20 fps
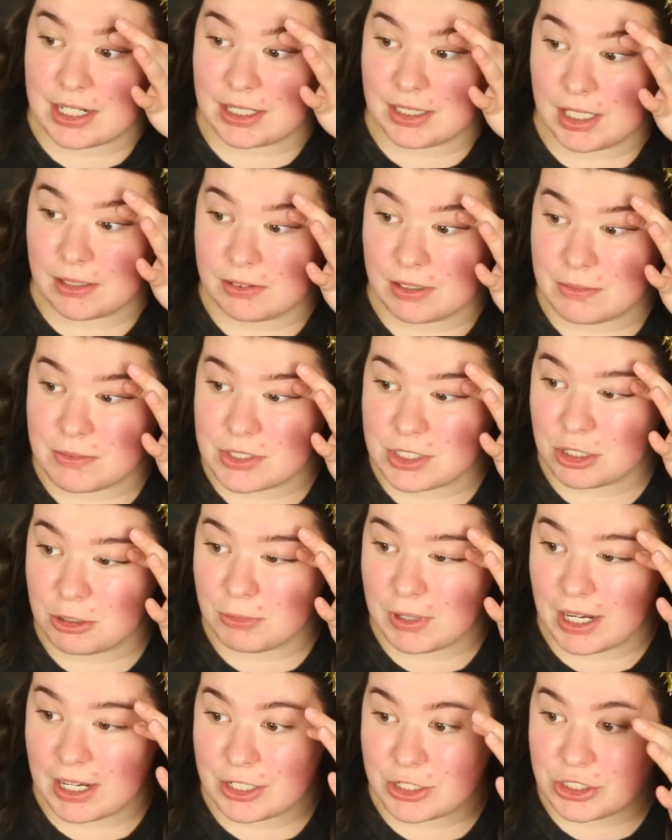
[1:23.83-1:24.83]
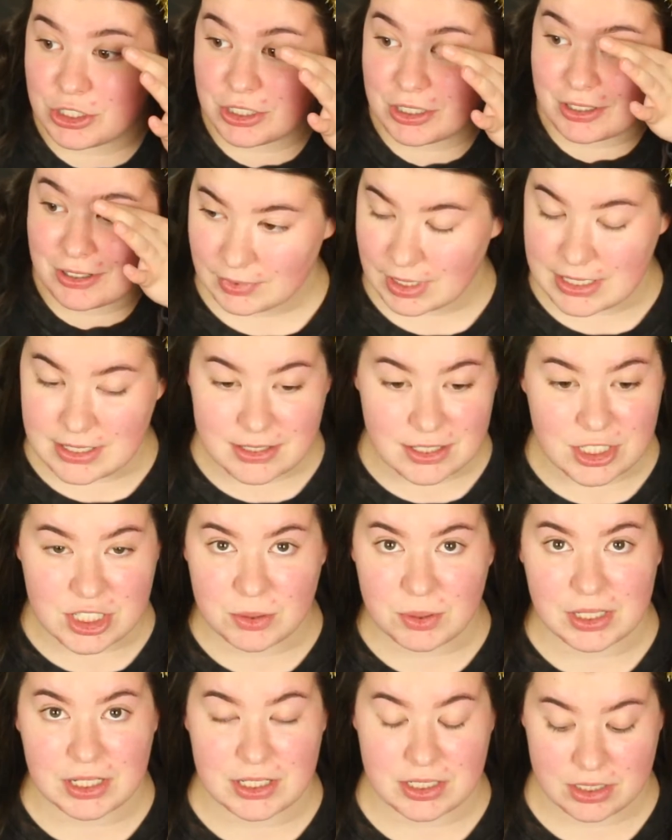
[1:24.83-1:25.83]
I love him so much. He's the
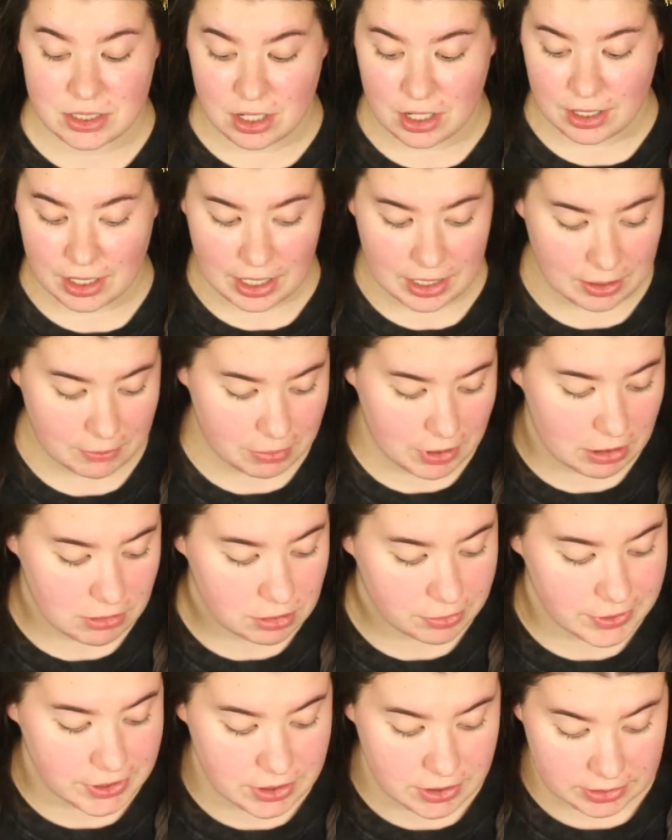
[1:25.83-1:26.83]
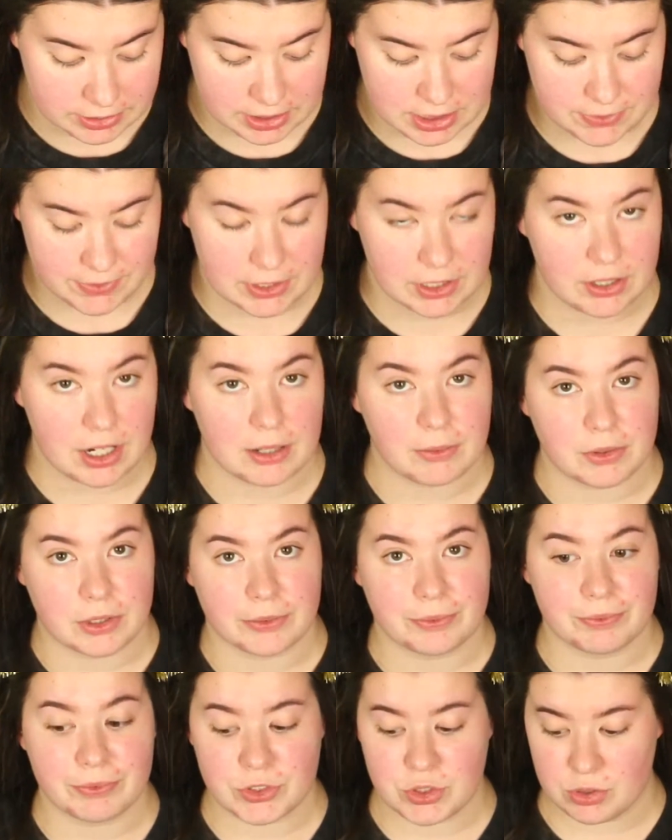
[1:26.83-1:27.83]
sweetest dog, and probably during this video, I will
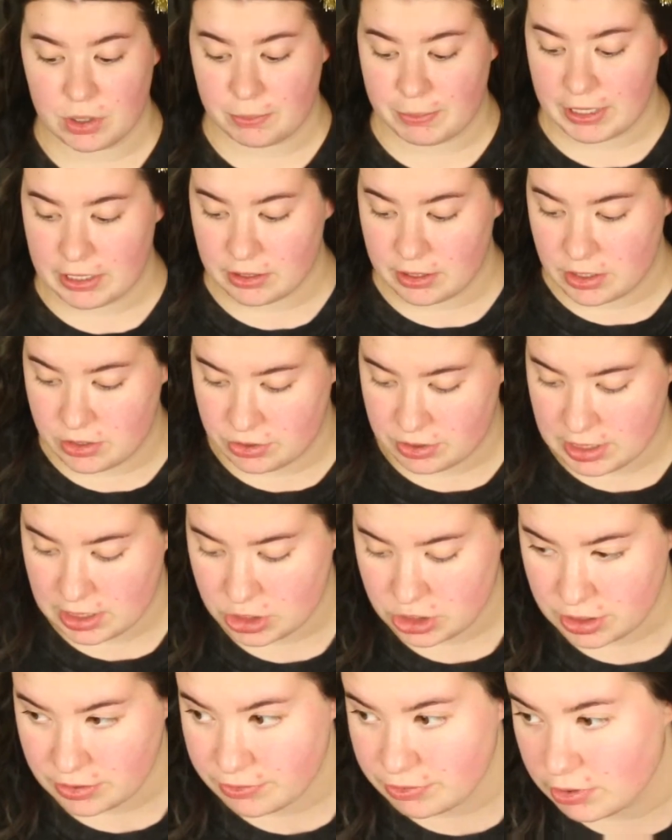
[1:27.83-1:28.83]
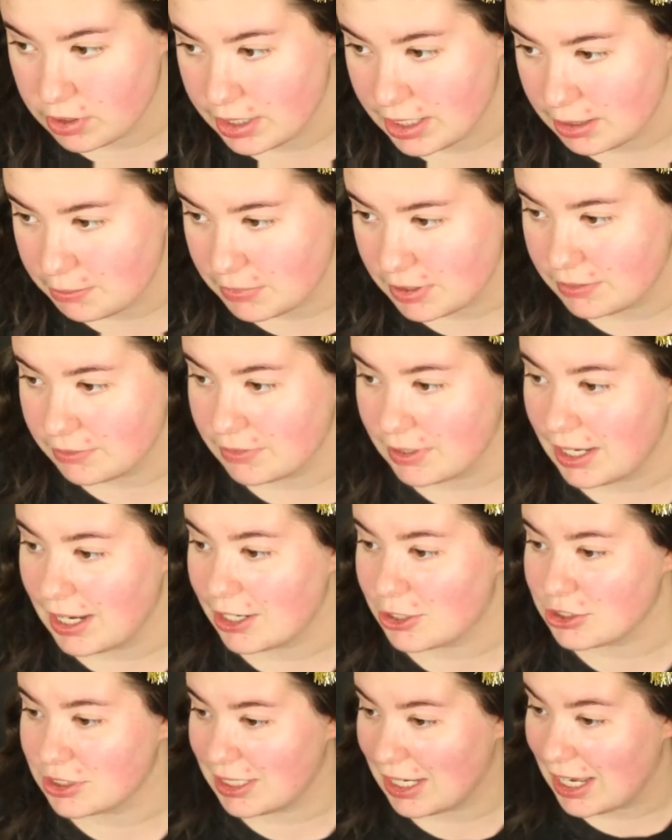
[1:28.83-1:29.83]
do a better introduction for him and
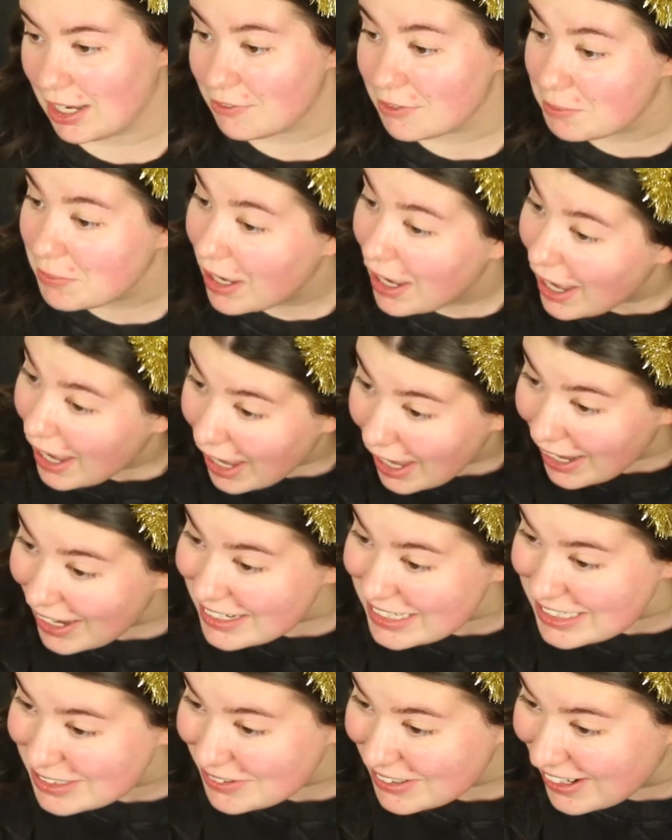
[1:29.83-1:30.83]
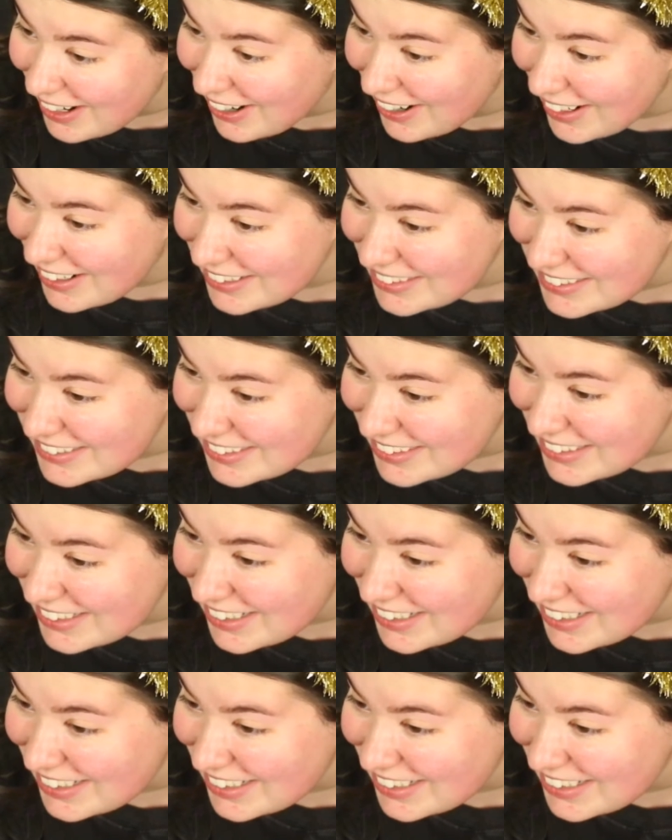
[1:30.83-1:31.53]
actually have him. Hi, sweetheart.